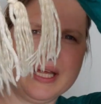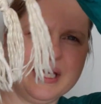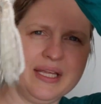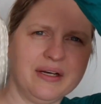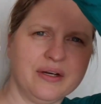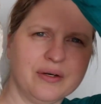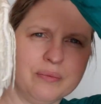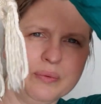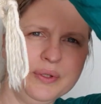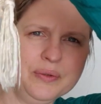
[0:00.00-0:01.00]
that in her
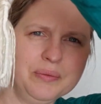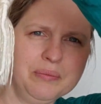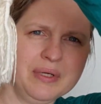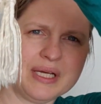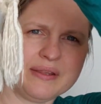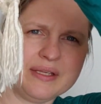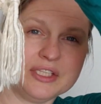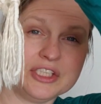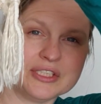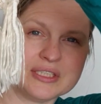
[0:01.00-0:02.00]
room. I
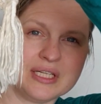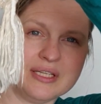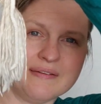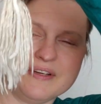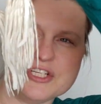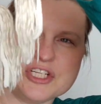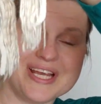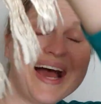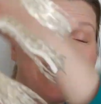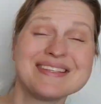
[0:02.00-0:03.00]
think she's gonna love it.
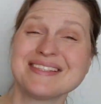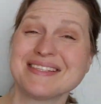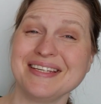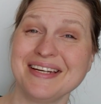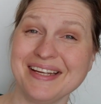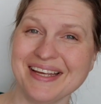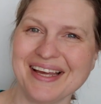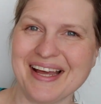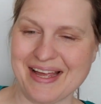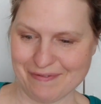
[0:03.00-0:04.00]
She hasn't seen it
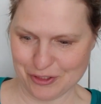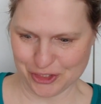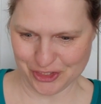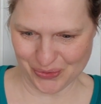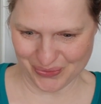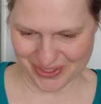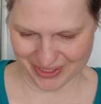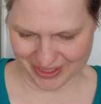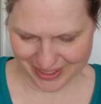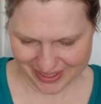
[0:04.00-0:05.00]
yet. I haven't shown
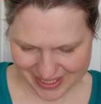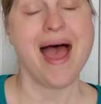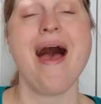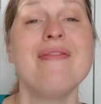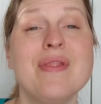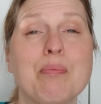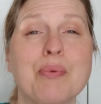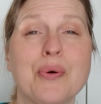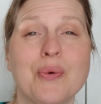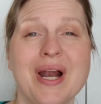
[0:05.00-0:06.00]
her. And the
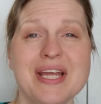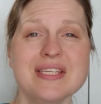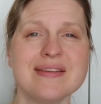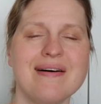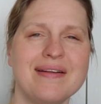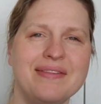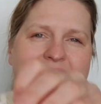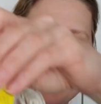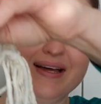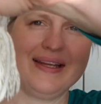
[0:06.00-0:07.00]
price on
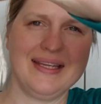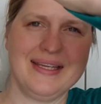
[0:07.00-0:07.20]
that